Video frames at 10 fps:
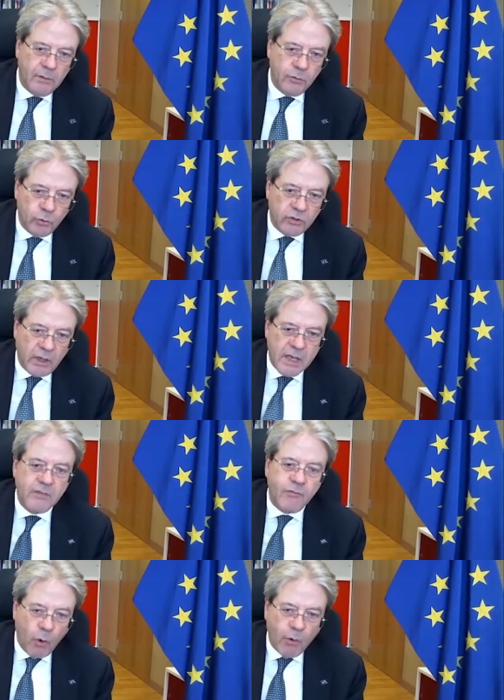to
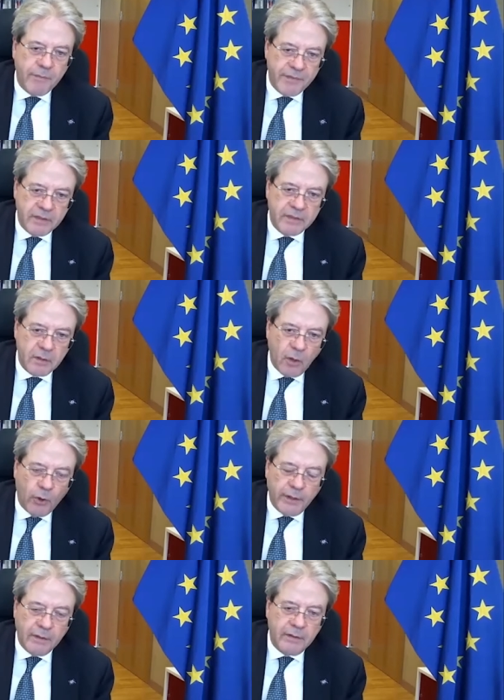transform this
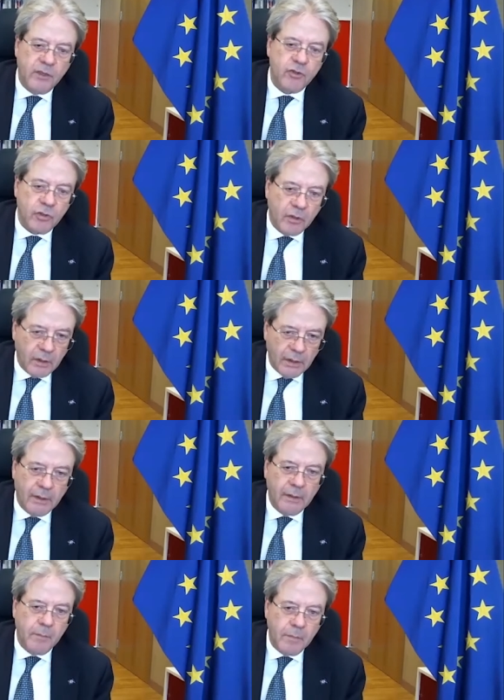orientation
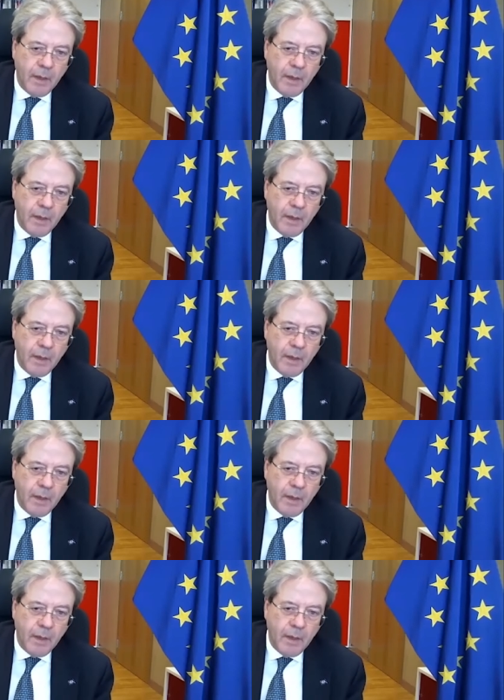in